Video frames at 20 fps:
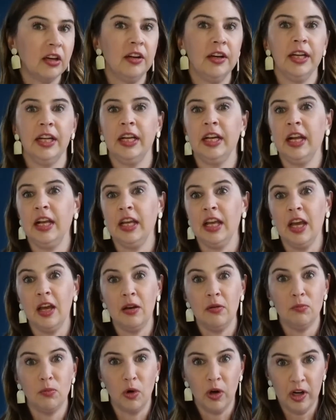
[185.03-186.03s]
on it and
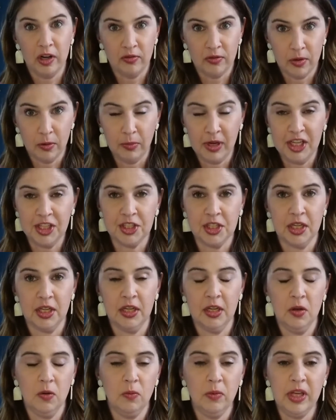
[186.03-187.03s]
get more
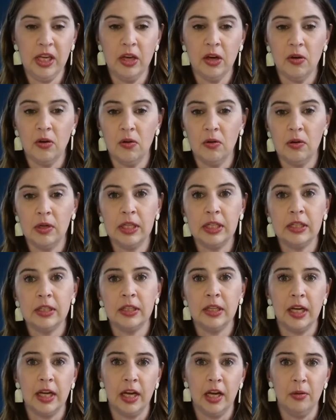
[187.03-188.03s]
information. We go,
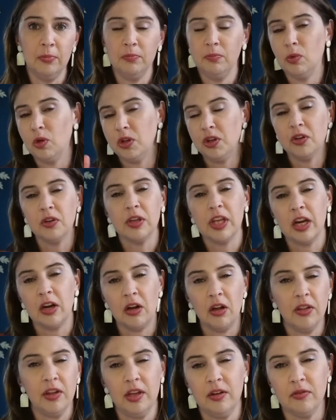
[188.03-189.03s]
um, well, you'll get
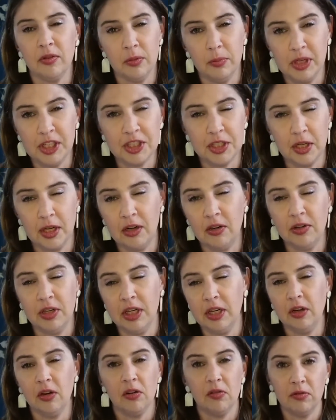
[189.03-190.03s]
all the information. I don't need
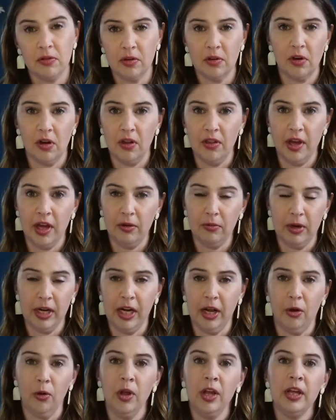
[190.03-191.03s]
to go over all that right
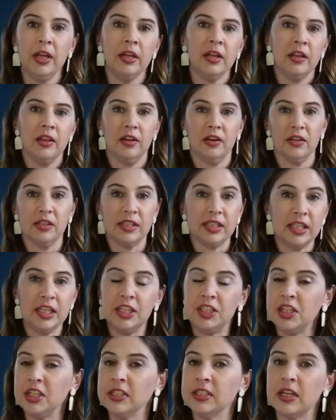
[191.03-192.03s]
now. There's
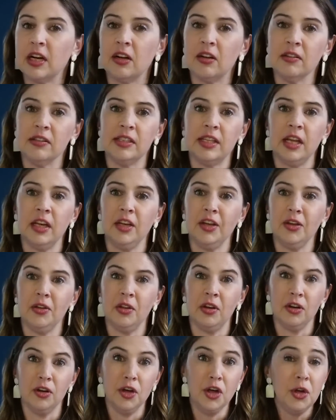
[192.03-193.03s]
teachings that I'll send you.
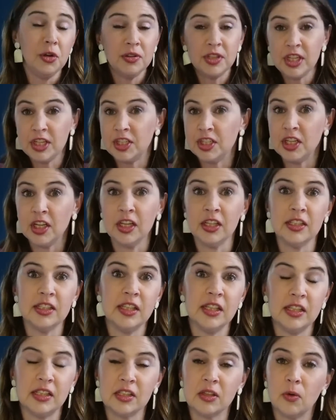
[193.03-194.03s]
They're new teachings
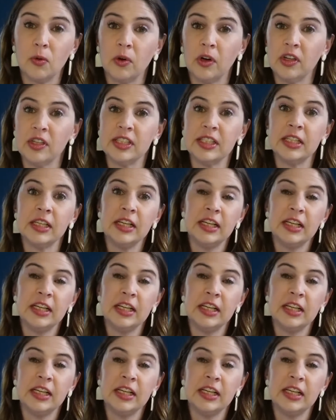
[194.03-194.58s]
this course